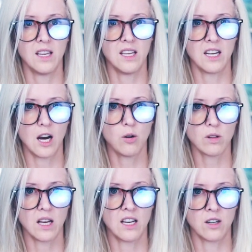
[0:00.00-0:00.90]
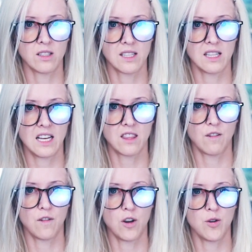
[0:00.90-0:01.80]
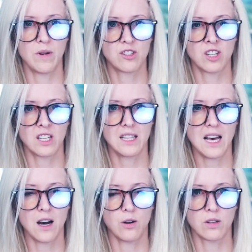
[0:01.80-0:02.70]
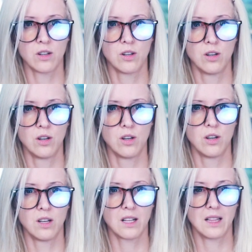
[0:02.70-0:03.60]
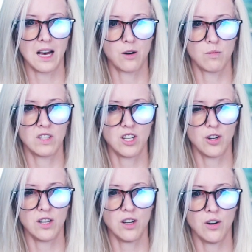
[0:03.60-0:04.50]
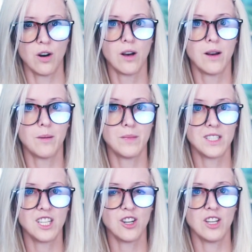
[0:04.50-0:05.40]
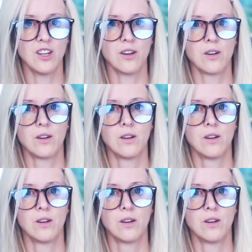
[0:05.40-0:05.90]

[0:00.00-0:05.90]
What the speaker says: In Outliner, select the volumetric cloud. Cloud material, material.